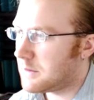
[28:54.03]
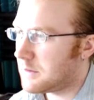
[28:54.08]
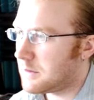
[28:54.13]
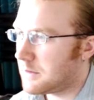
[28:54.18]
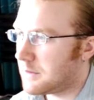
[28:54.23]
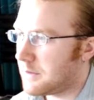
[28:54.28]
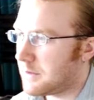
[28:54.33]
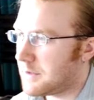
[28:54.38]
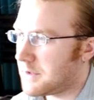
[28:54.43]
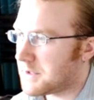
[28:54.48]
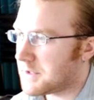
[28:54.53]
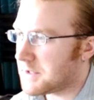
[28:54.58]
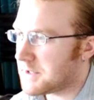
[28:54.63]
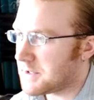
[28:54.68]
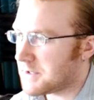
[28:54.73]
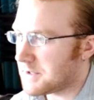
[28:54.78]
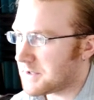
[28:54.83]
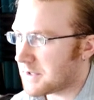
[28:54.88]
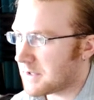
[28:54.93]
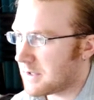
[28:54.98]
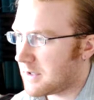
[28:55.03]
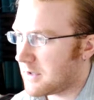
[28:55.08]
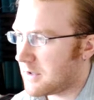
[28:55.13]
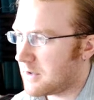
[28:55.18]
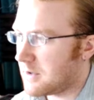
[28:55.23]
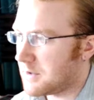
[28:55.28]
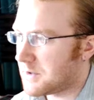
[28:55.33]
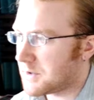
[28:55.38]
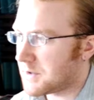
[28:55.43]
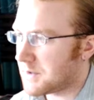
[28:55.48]
And this is just a
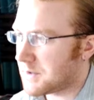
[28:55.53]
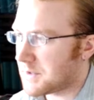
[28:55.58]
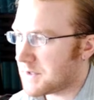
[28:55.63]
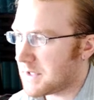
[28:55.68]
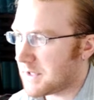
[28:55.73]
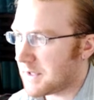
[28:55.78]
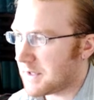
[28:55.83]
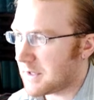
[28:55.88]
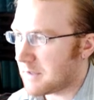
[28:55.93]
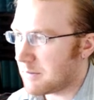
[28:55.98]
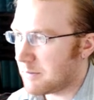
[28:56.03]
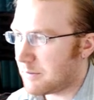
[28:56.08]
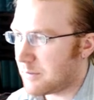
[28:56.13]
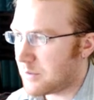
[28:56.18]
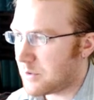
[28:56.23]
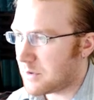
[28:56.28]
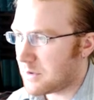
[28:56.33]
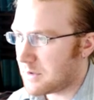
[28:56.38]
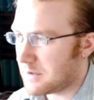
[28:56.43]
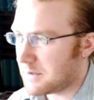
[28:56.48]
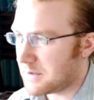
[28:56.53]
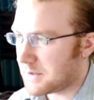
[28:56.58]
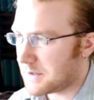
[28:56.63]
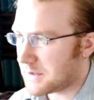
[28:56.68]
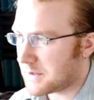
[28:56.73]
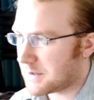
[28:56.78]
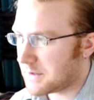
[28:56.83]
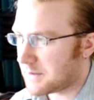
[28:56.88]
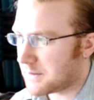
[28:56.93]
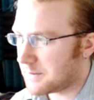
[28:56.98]
ko, so it's not that
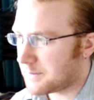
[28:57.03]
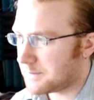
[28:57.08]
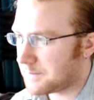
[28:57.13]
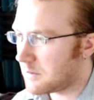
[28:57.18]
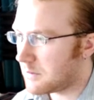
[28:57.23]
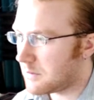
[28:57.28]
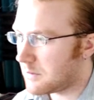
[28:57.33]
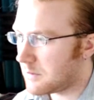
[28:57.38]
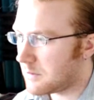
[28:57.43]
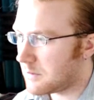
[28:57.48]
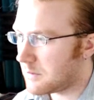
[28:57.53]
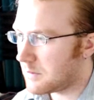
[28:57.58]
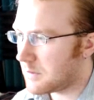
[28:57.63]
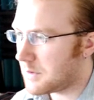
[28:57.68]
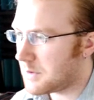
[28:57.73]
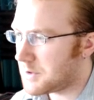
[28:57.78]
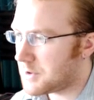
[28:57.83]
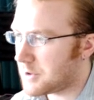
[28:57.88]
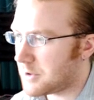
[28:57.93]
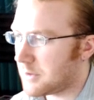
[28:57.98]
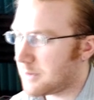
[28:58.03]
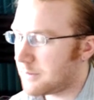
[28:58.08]
important. Sure.